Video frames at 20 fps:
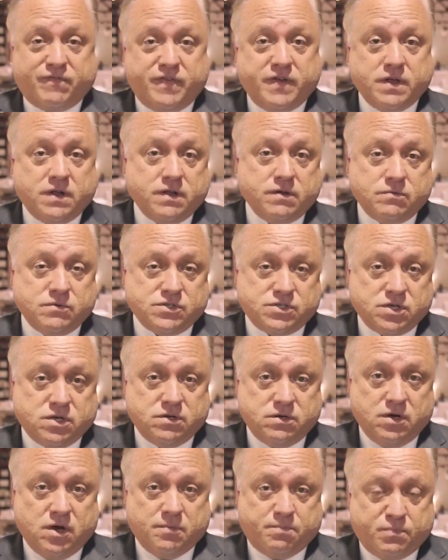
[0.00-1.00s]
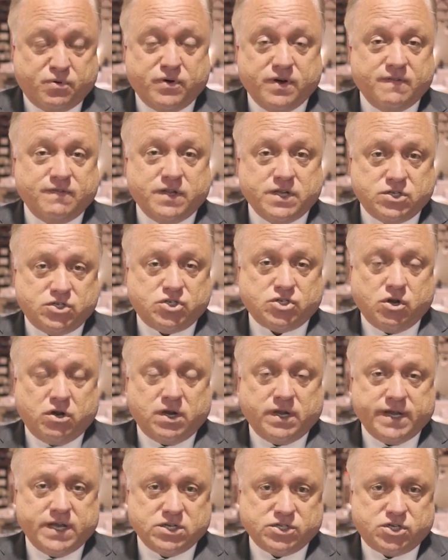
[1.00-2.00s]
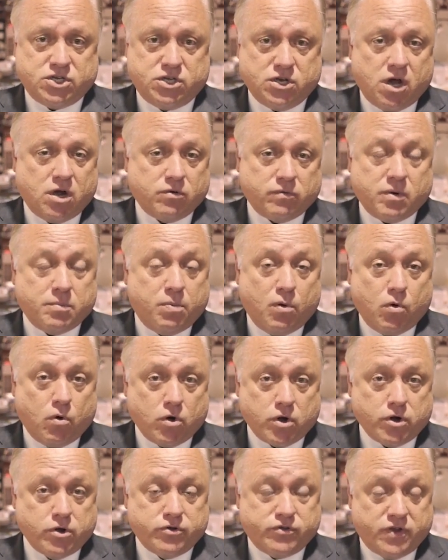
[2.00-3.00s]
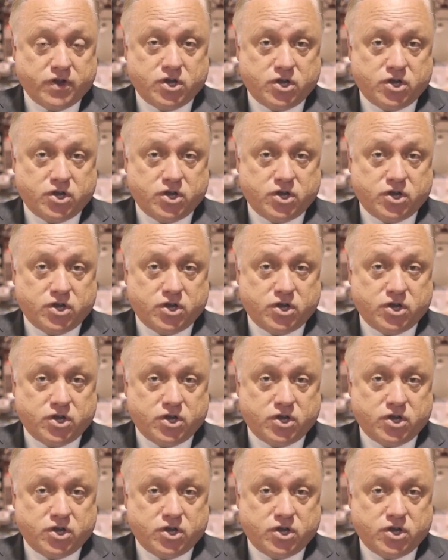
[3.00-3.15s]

feel it was a privilege, certainly as a young reporter, to